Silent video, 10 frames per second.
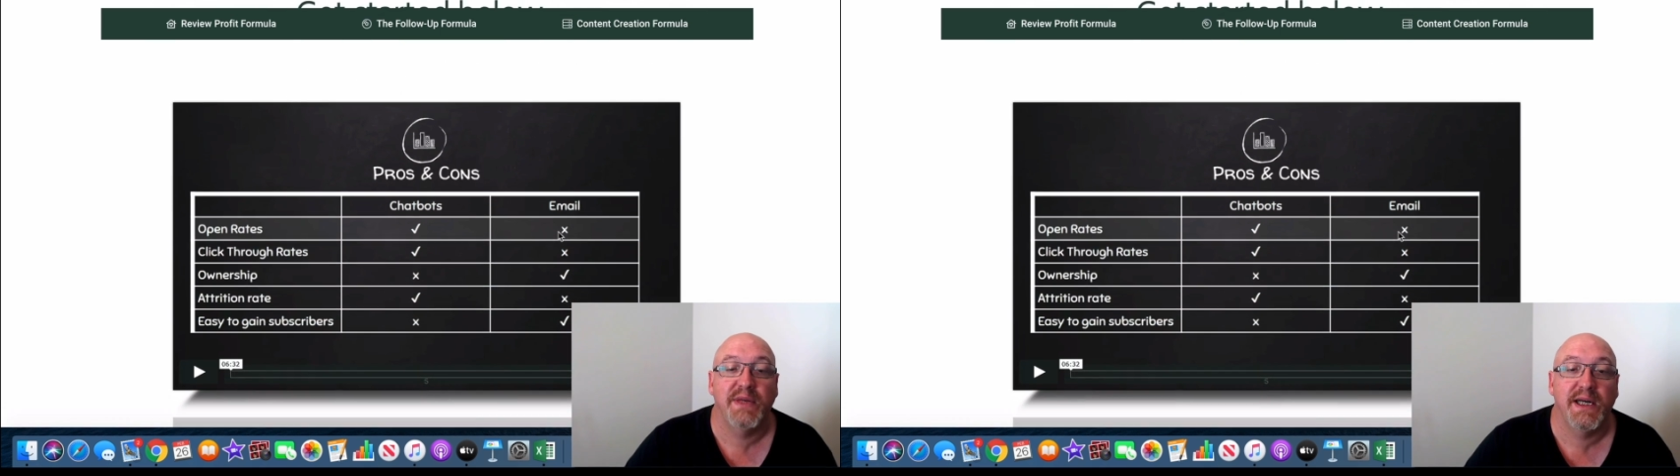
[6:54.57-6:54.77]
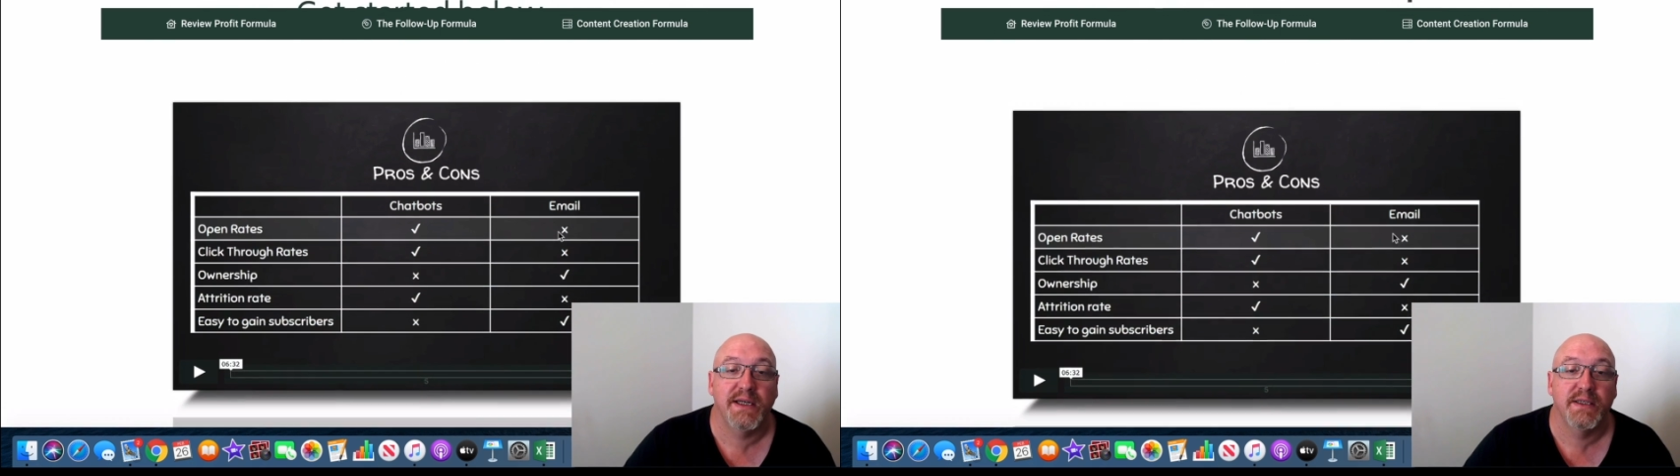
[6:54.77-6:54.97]

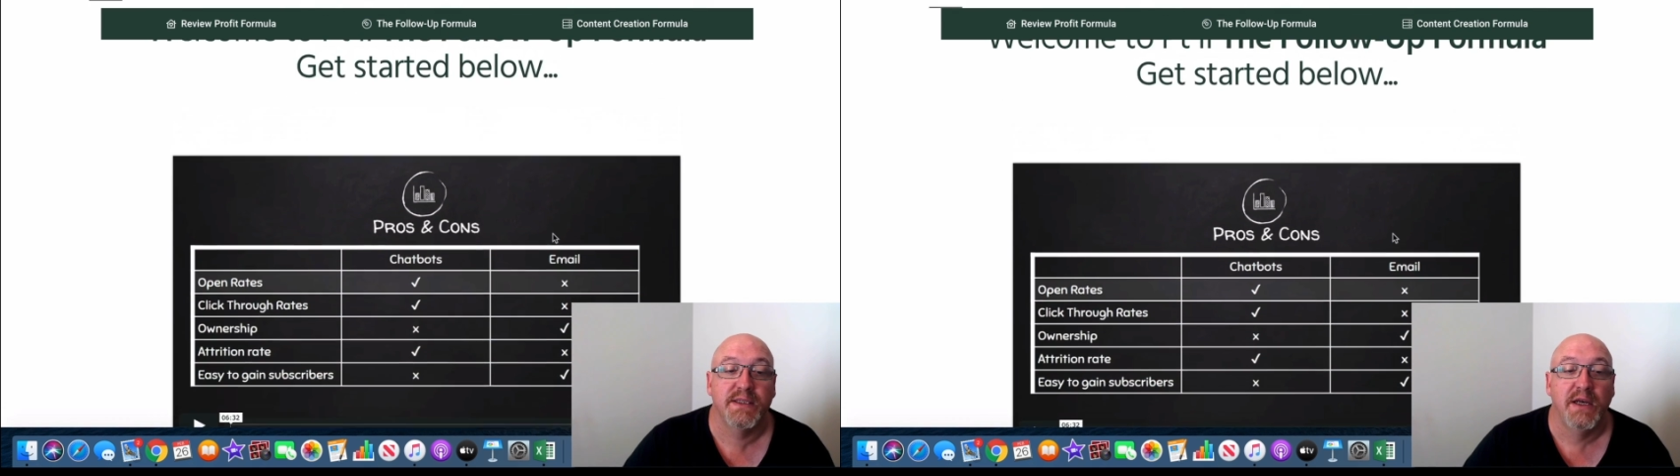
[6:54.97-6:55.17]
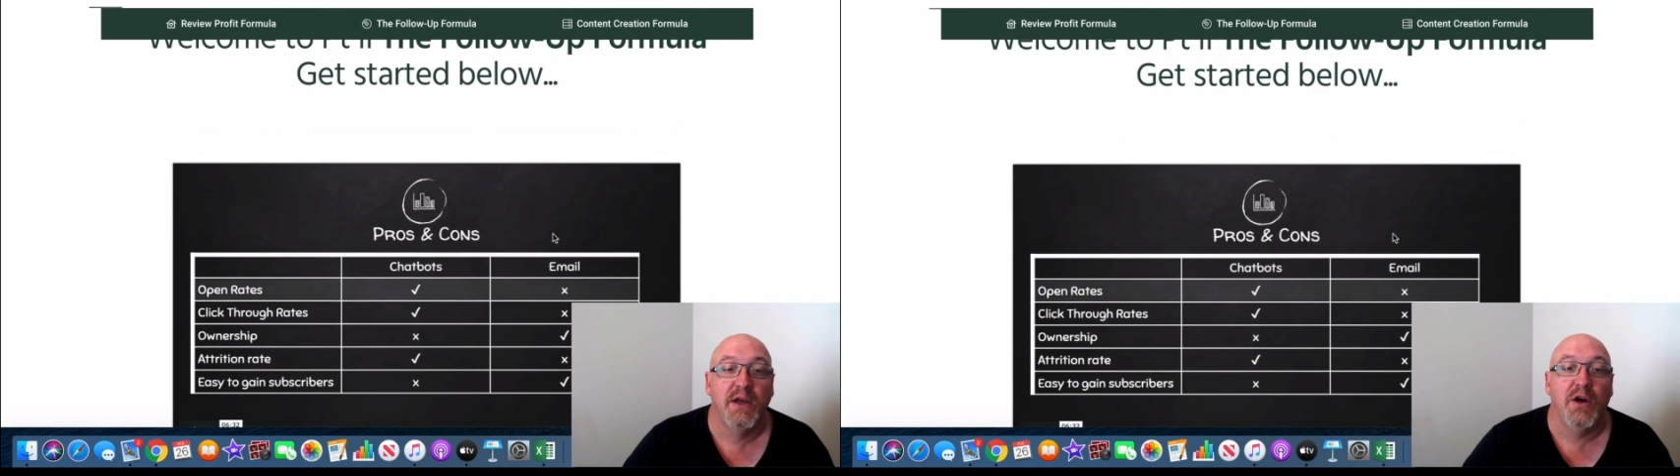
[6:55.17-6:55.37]

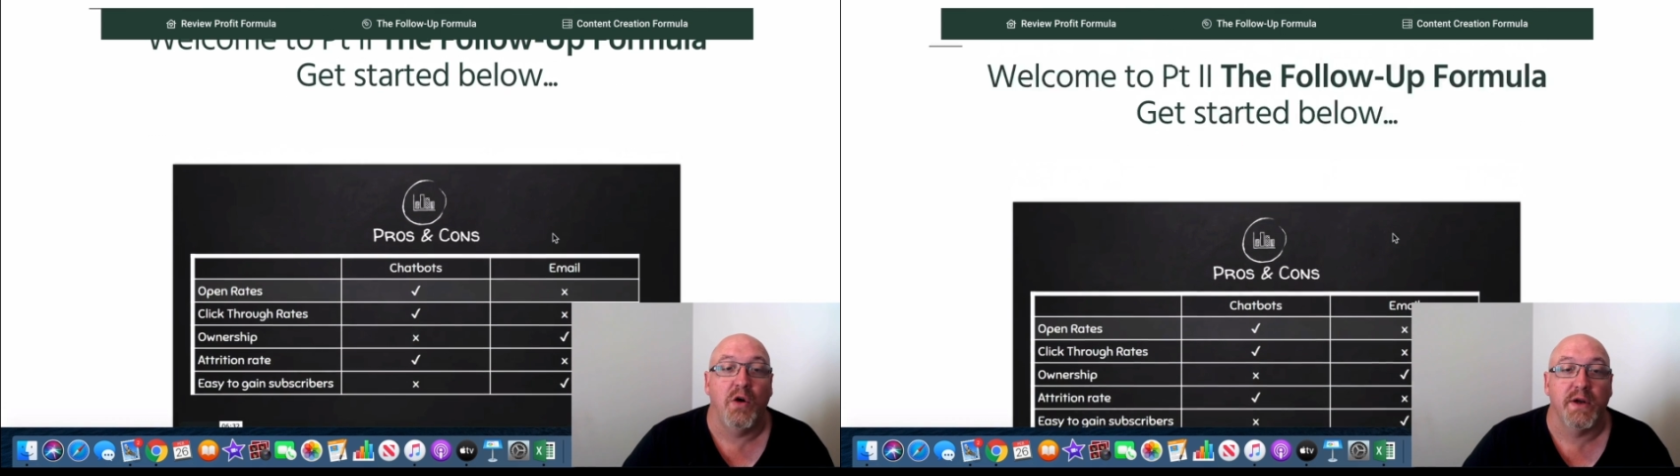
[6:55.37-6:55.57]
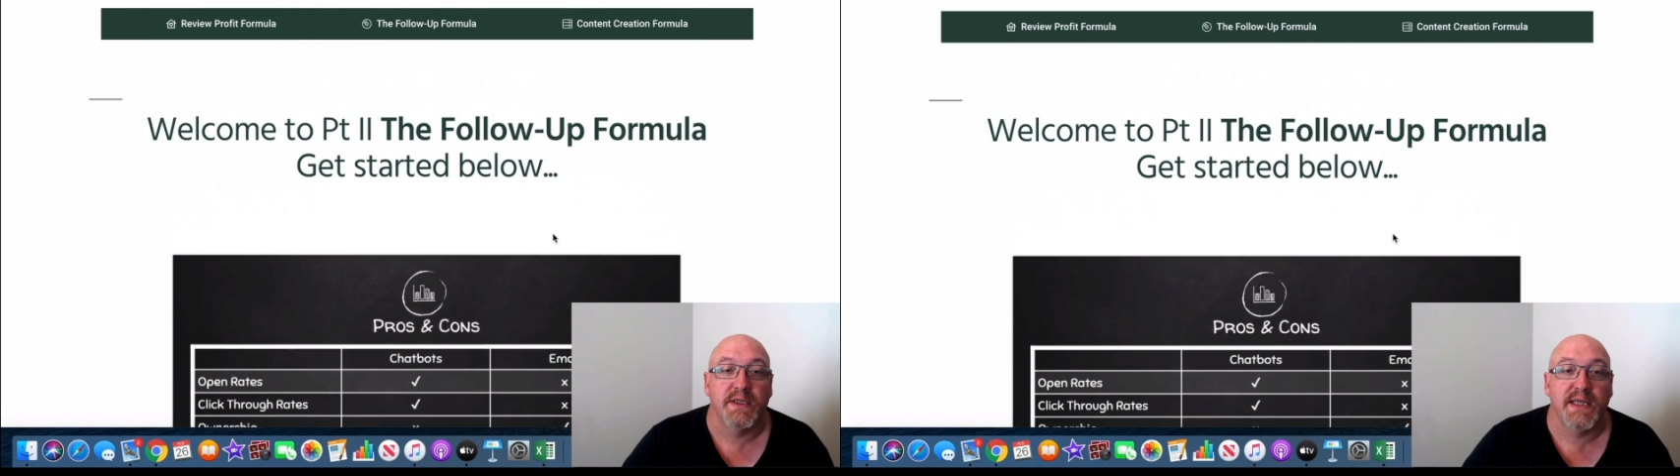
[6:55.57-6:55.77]
marketers
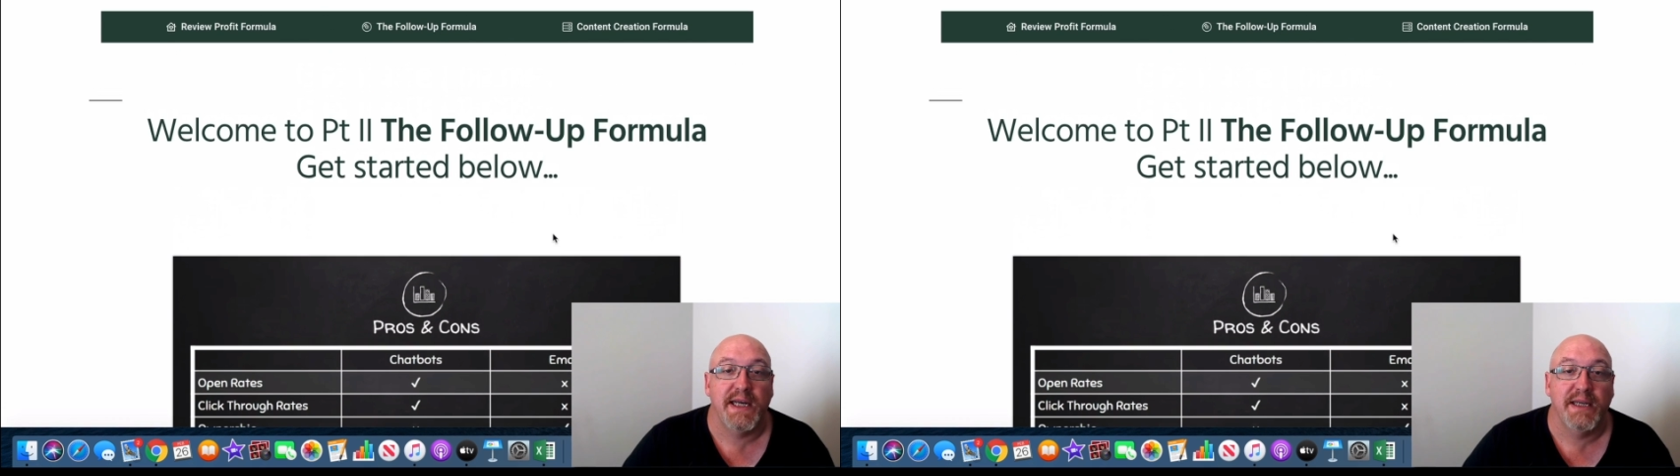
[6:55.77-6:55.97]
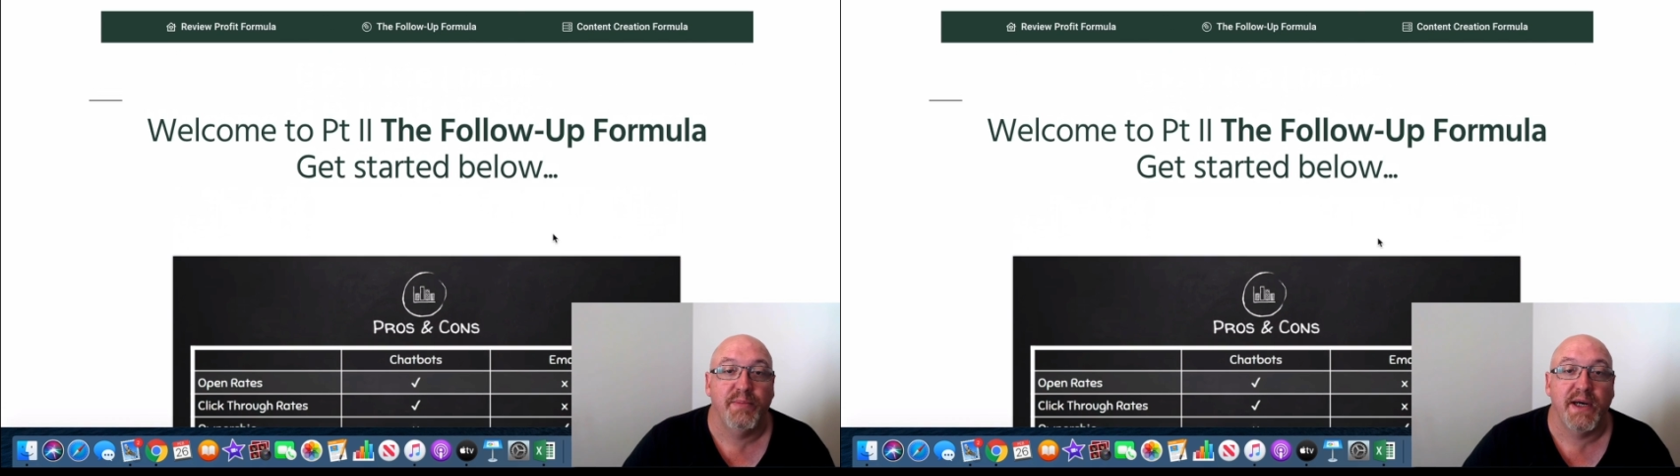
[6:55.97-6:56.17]
on a
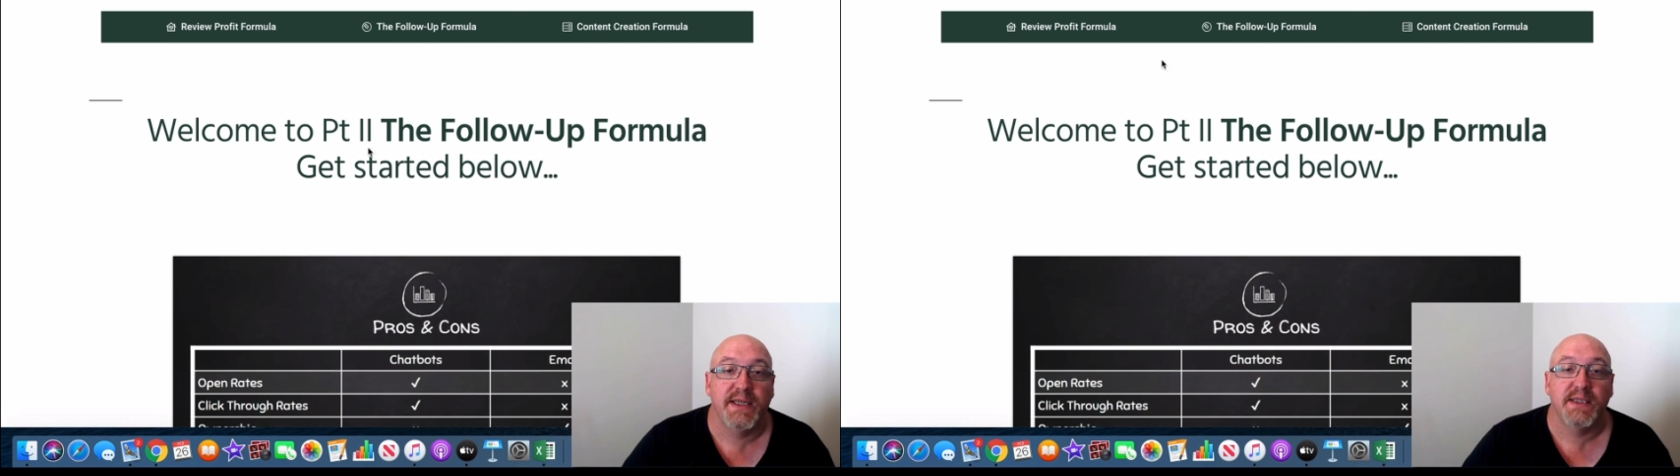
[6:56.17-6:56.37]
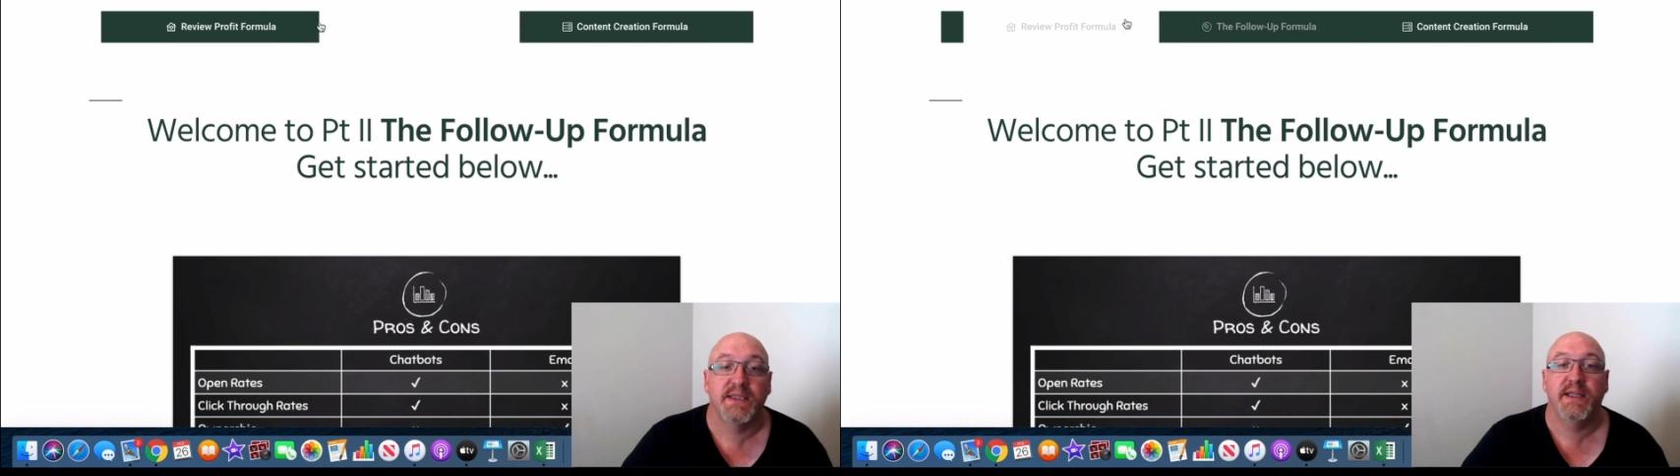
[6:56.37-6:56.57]
daily basis.